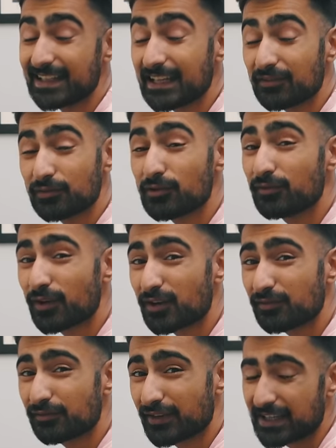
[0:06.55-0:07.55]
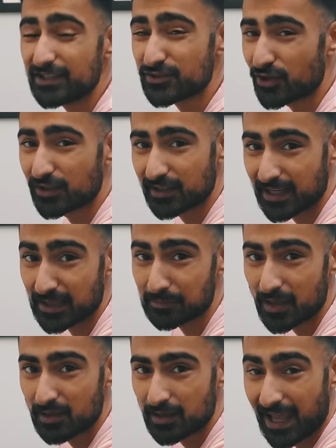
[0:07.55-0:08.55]
the A4 for a very short time
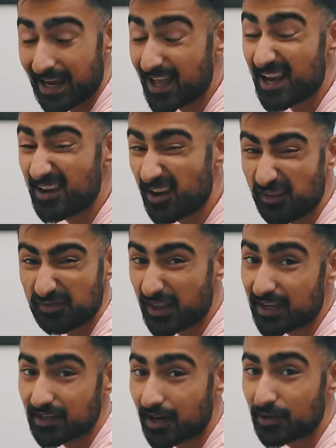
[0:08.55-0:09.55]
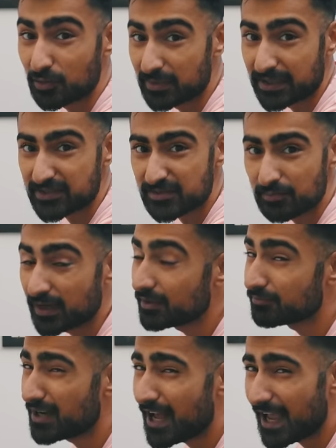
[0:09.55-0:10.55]
and I love that car to bits,
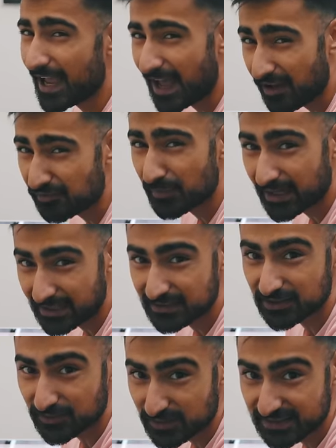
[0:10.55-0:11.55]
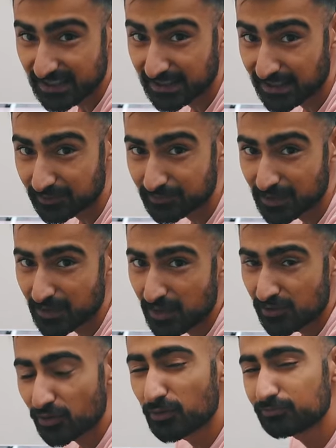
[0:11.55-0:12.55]
but I have my reasons for selling it.
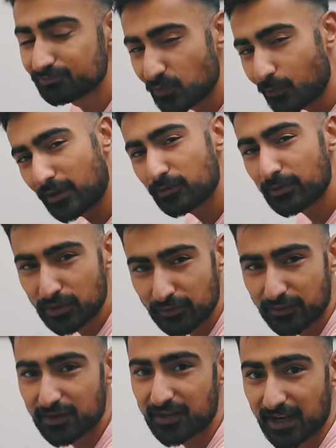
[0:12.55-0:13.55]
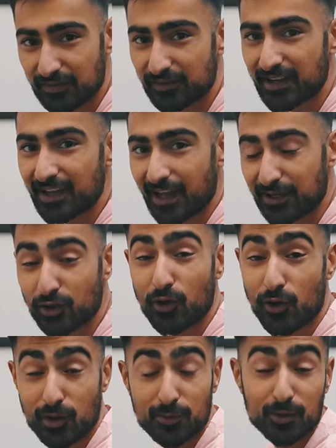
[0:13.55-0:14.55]
So why don't we go for a drive and talk
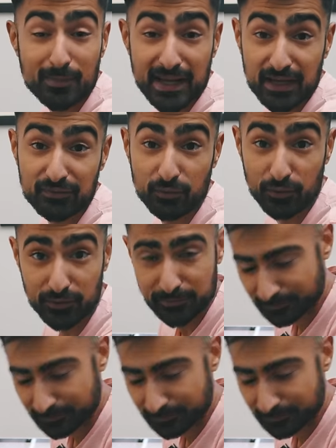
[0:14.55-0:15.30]
all about my A4?